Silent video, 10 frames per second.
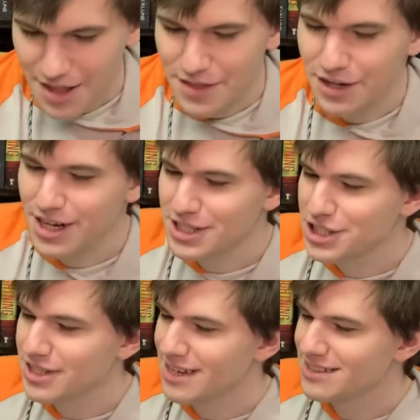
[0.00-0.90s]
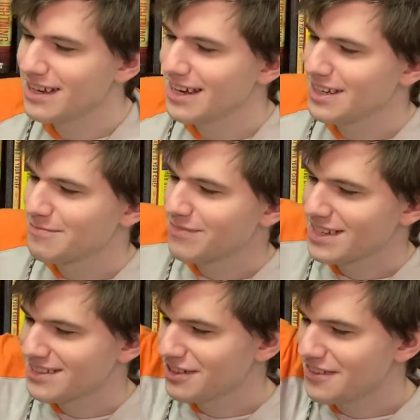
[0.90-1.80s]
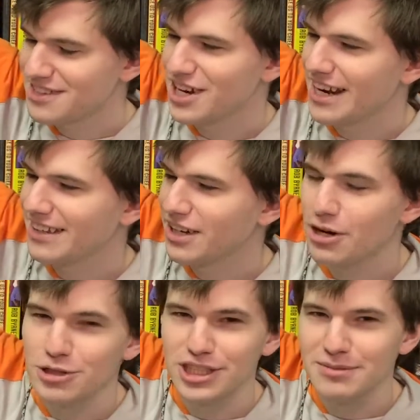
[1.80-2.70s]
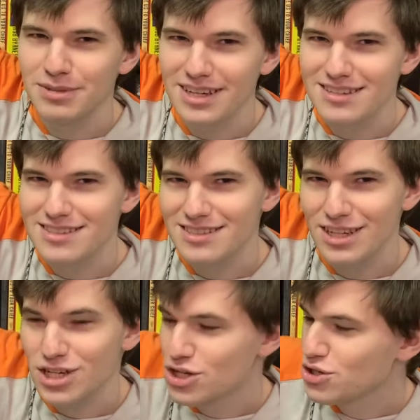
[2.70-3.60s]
their country is like set around this giant like ocean place.